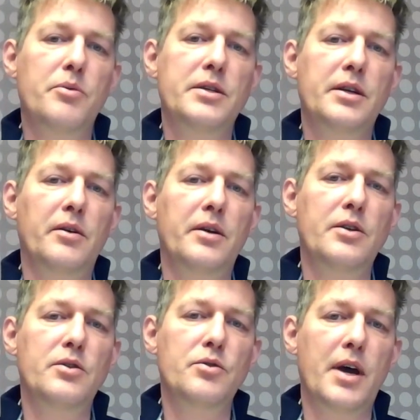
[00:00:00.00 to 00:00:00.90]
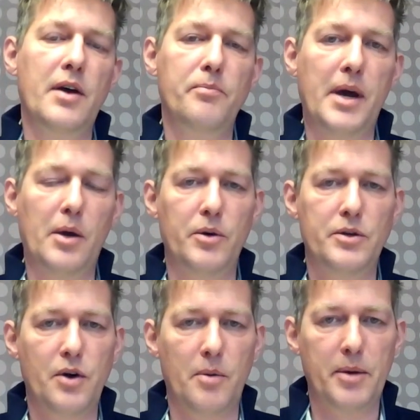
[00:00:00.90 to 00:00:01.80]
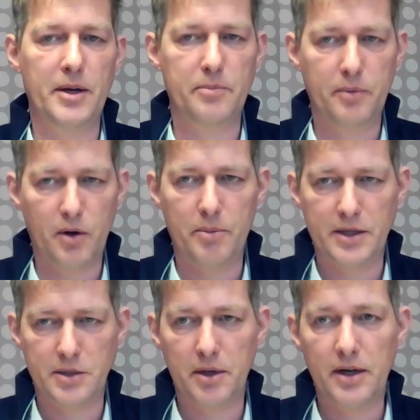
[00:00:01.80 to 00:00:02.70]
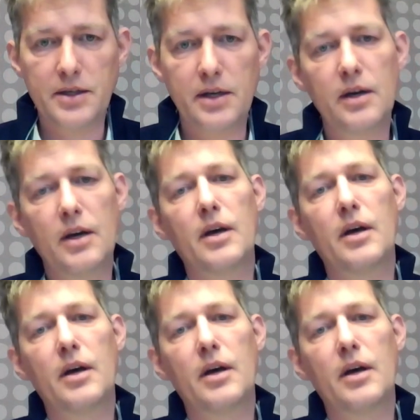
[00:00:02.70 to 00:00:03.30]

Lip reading: We still need to have backwards compatibility,